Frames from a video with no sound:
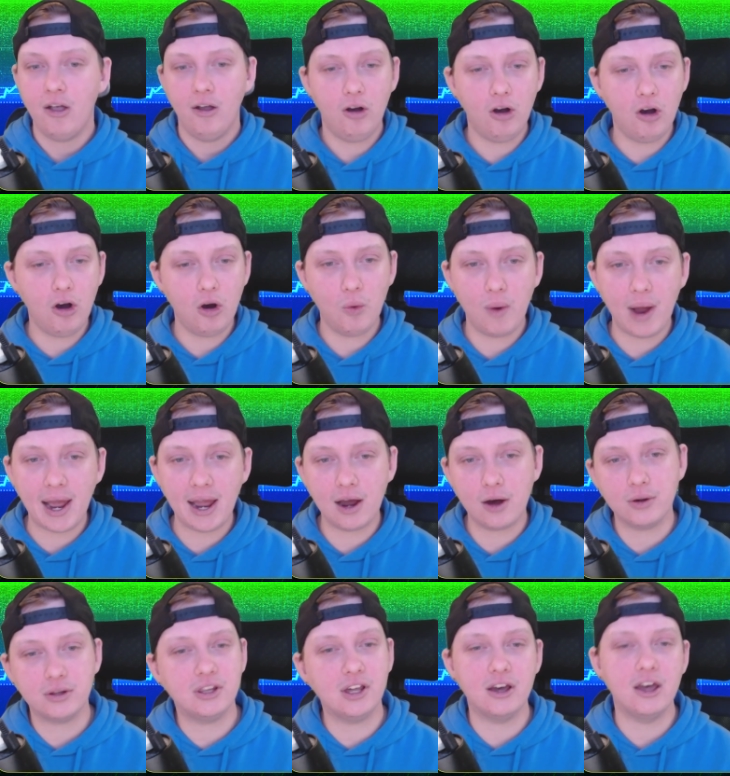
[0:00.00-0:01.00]
Oh,
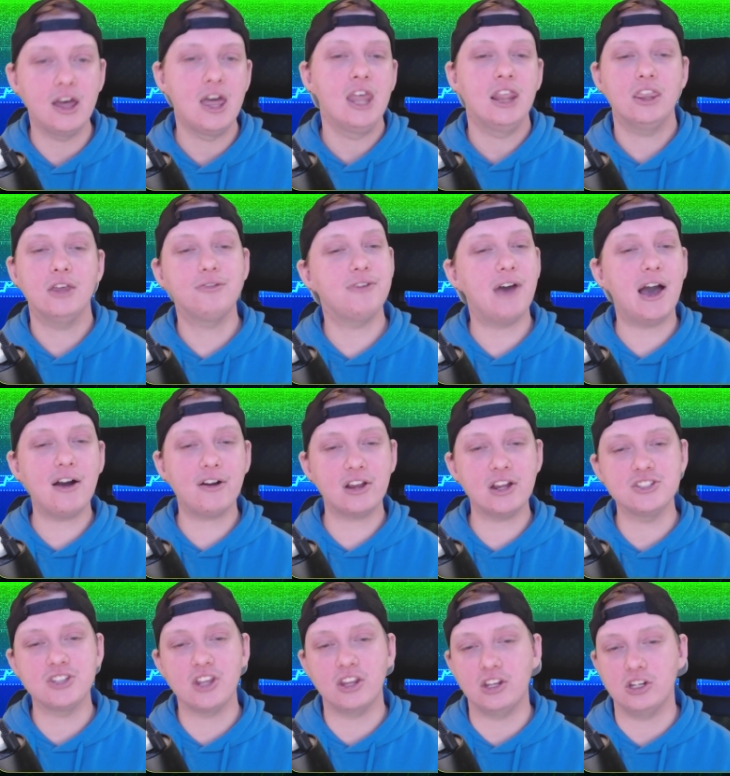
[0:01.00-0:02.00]
wow, the, the
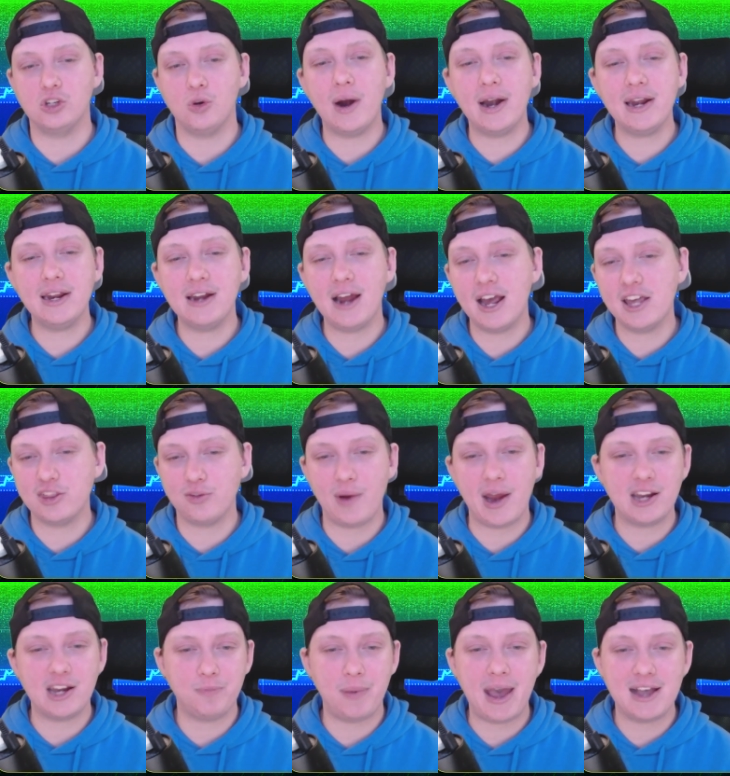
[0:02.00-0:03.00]
Falcons are the twenty-ninth
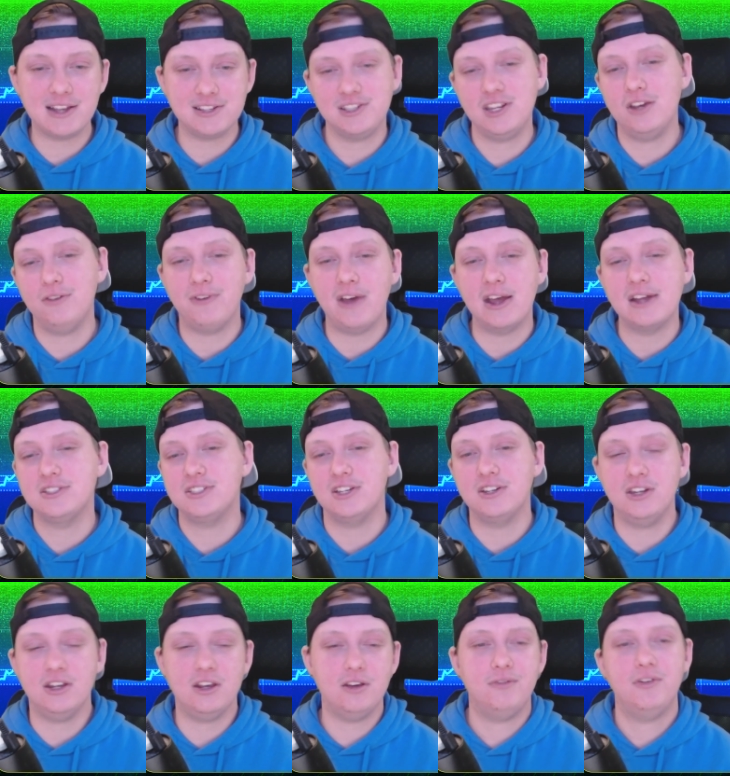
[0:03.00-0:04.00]
ranked pass defense in
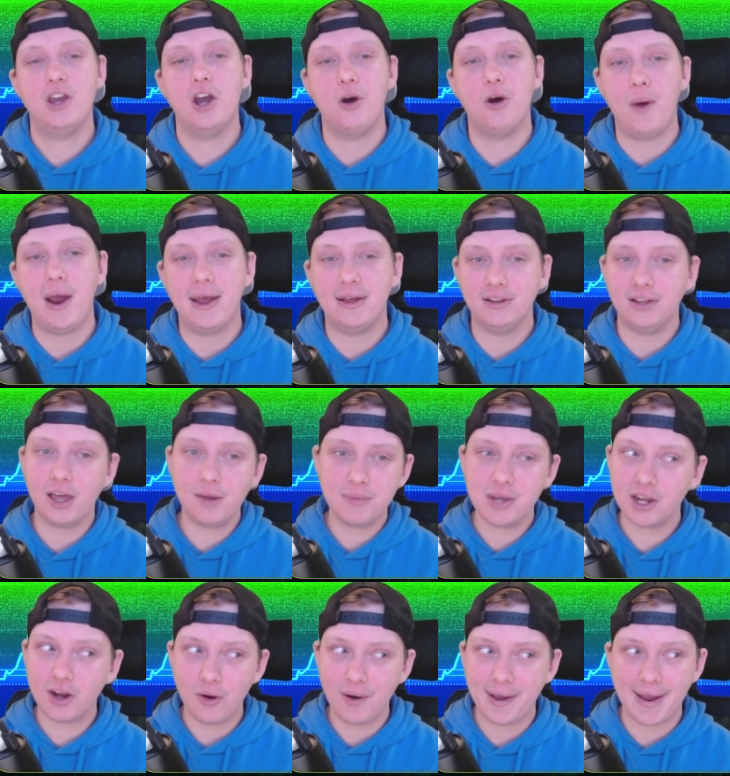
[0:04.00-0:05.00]
D V O A. Let me
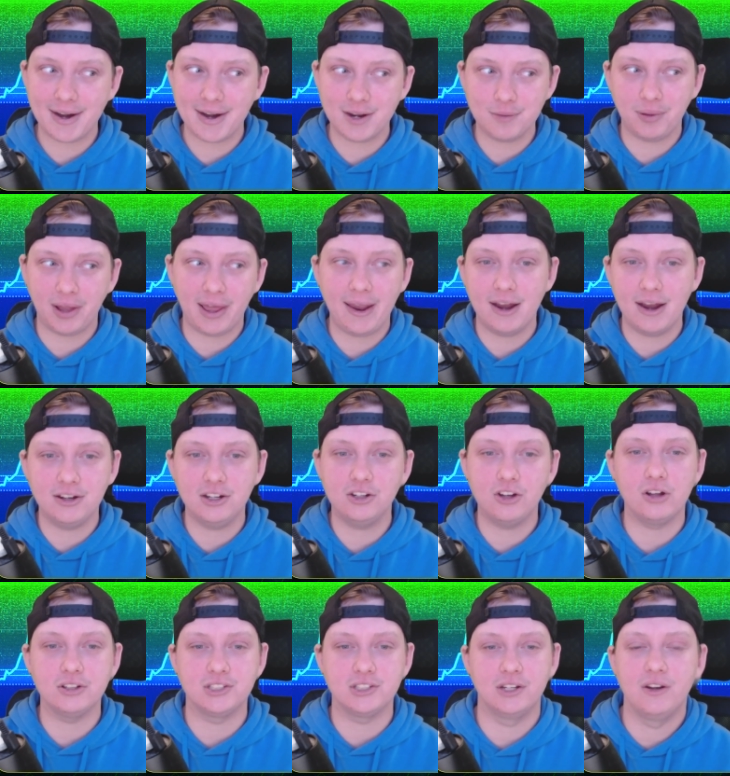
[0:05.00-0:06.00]
go ahead and play Andy
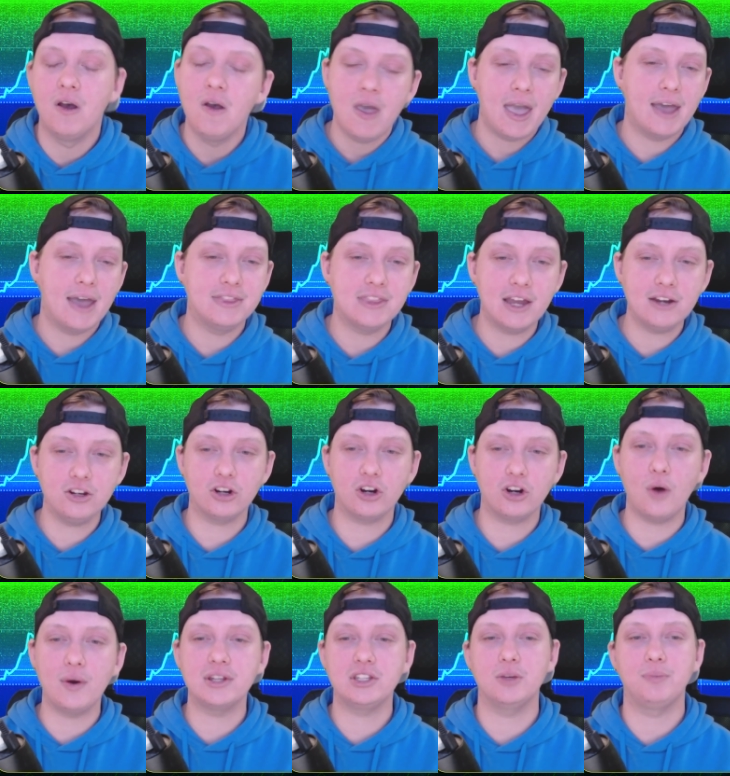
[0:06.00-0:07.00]
Dalton. And then you're
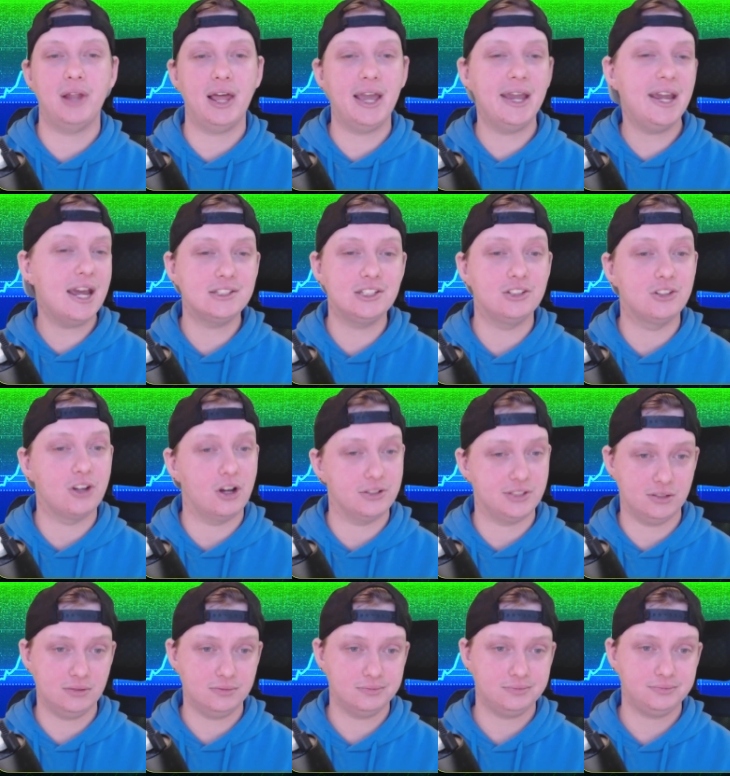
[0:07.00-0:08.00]
going to play Andy
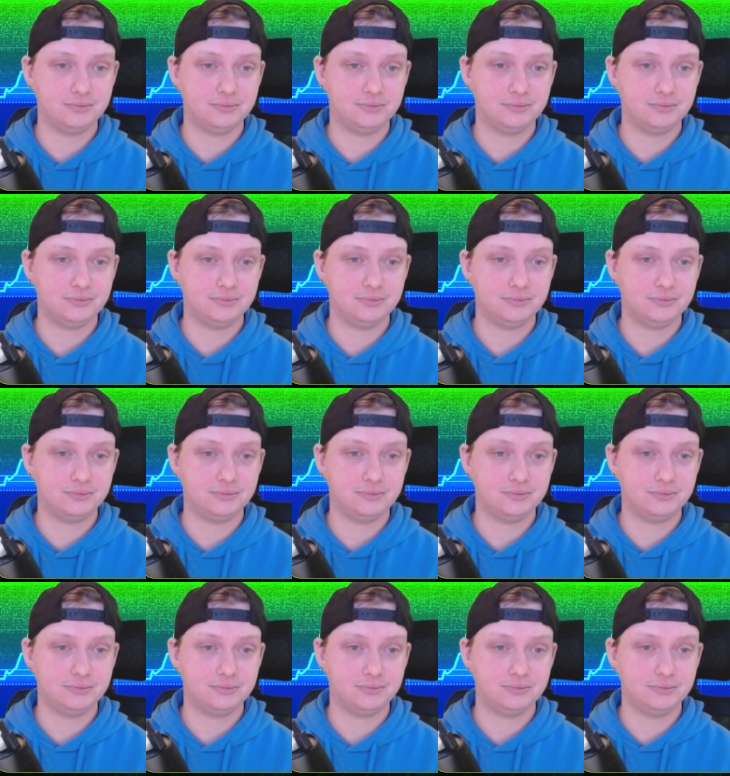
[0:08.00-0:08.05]
Dalton.